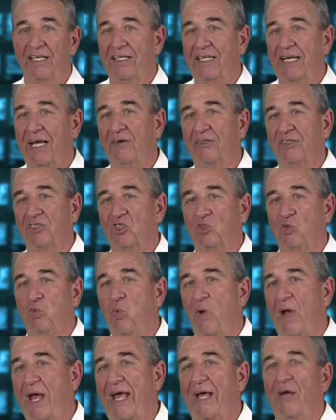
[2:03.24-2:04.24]
Now in
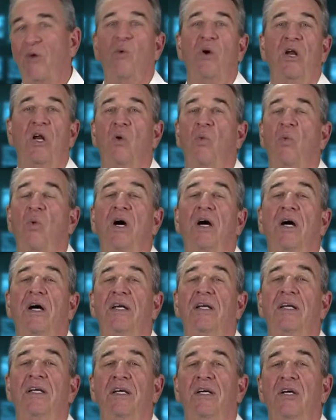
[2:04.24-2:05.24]
Swag
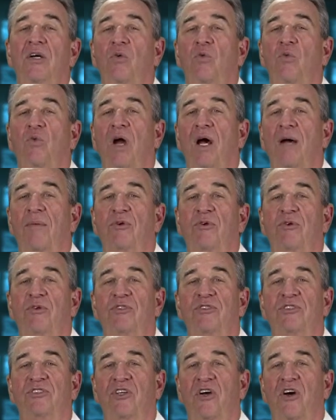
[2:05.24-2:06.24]
101, Rob
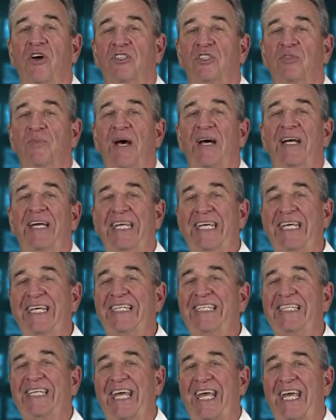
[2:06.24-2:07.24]
Cruz talks about
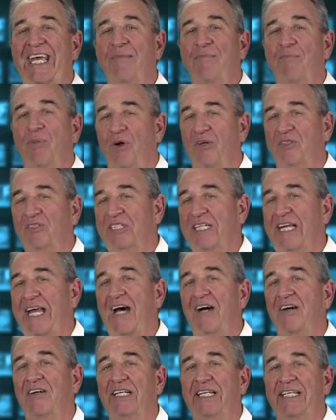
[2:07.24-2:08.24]
in-game
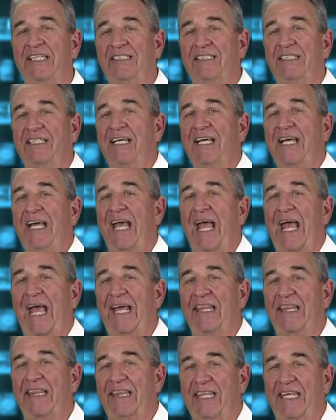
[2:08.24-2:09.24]
personalities,
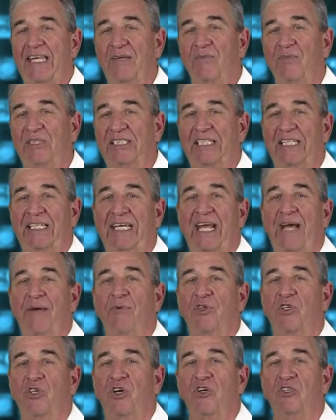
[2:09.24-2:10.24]
and then we sit down
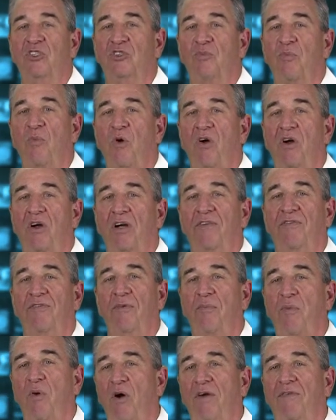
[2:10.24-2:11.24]
with Coach Mark
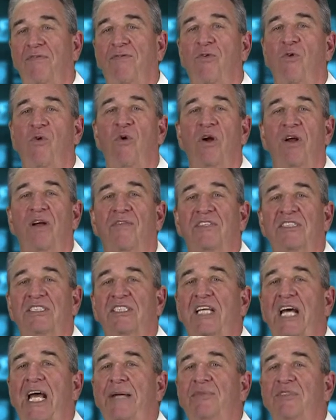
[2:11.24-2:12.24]
for part four of his
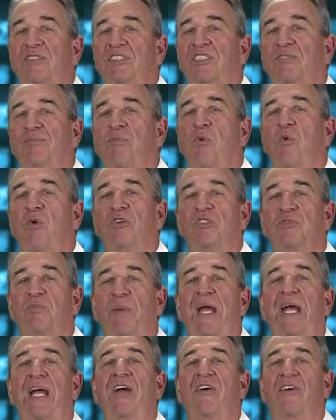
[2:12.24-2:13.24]
Types of Sports
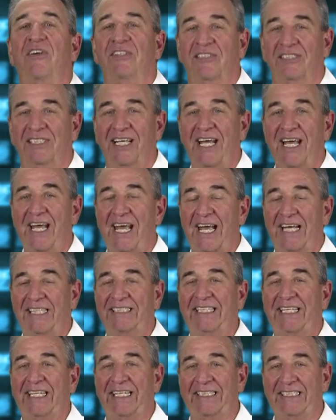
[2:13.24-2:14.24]
Parents
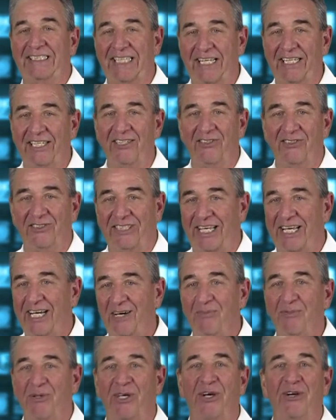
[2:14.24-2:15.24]
as he continues to
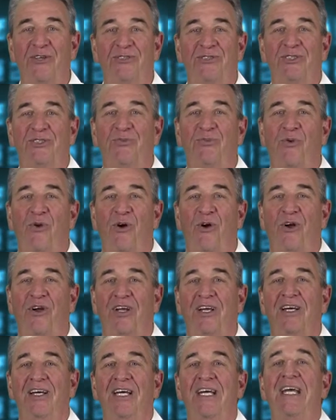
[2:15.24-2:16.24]
help coaches
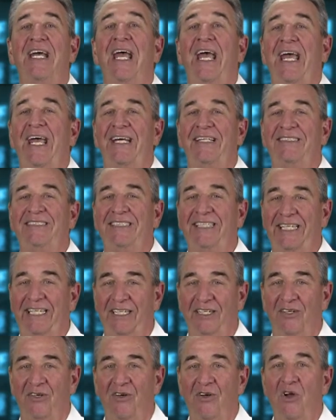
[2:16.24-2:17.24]
work and
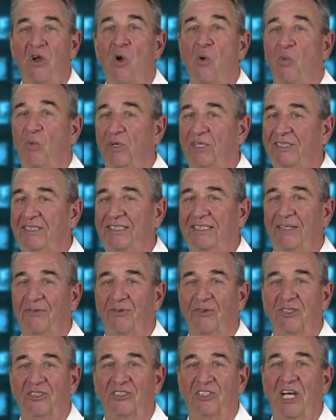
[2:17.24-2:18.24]
deal with
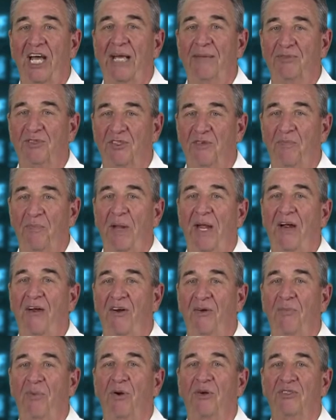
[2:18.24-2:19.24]
different types of
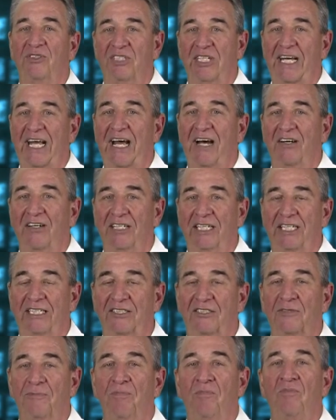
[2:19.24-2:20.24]
parent
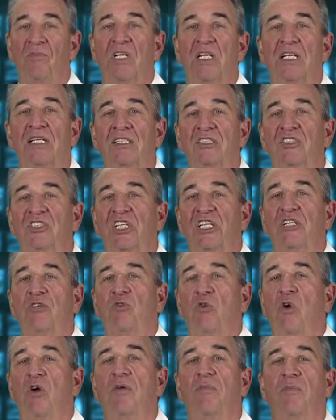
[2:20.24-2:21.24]
personalities. Jen
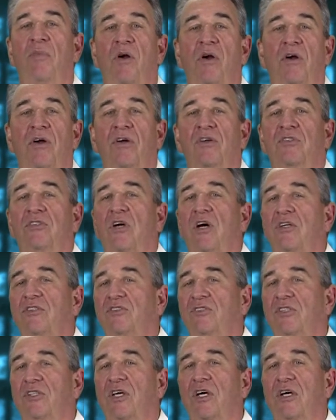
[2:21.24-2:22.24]
Kronberger
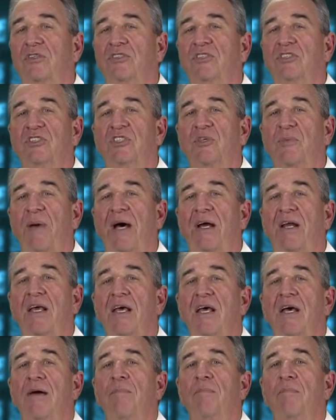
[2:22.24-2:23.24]
talks to coaches about
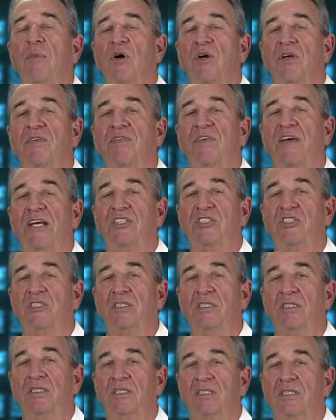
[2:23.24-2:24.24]

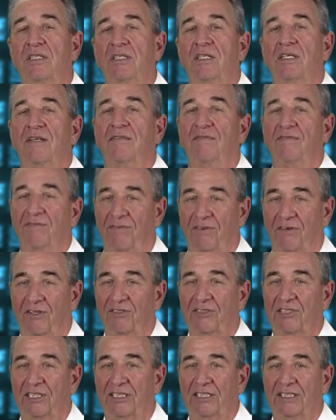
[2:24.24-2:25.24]
motivation
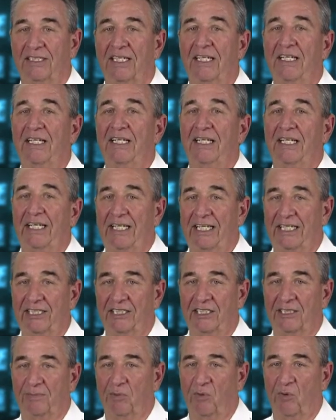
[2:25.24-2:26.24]
versus
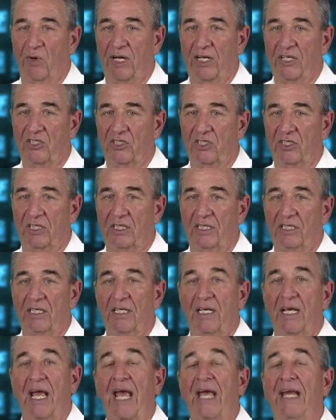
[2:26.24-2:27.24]
inspiration.
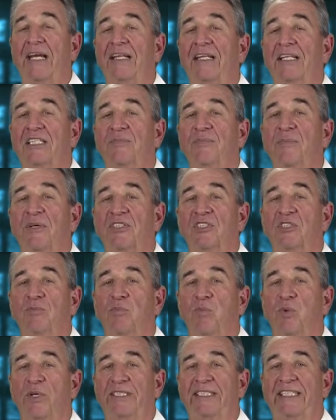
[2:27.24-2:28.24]
And in this month's
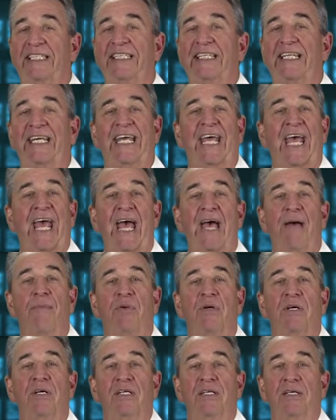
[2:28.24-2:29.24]
Bridging the
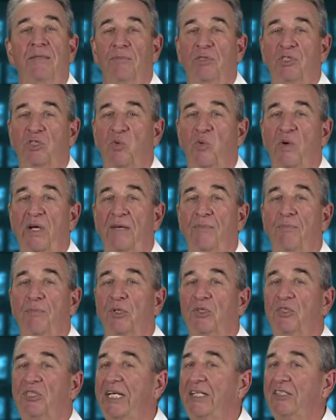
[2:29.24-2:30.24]
Gap Between
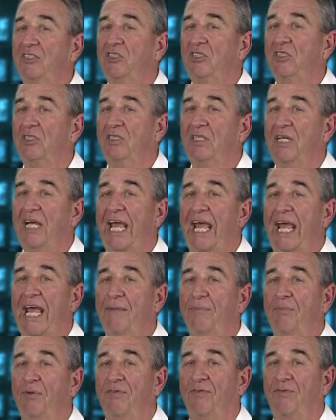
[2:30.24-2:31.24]
Potential
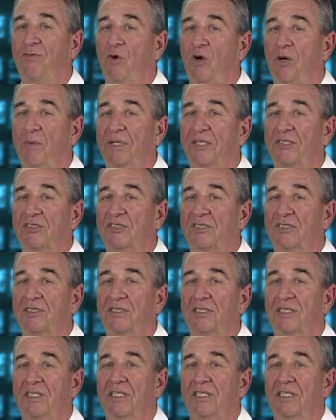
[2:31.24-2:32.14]
and Performance,